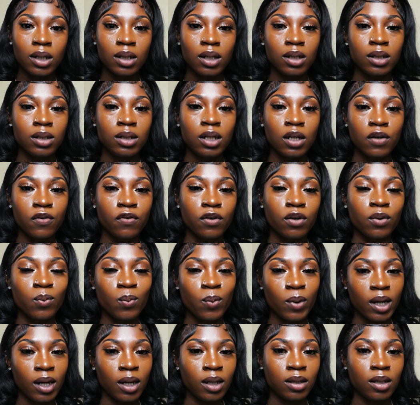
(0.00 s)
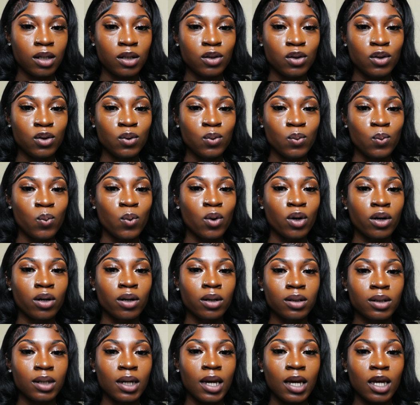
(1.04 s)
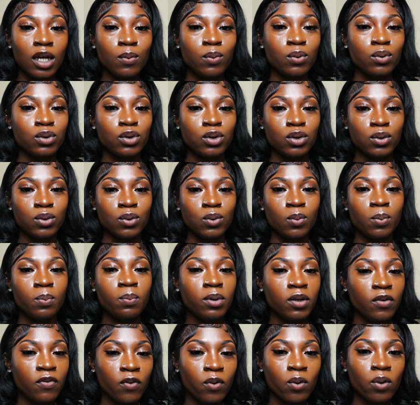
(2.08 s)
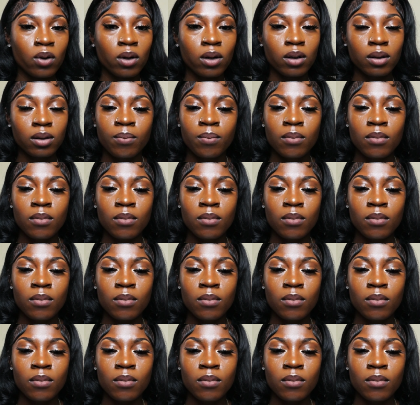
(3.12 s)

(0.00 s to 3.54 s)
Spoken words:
in a different way than you weren't able to before.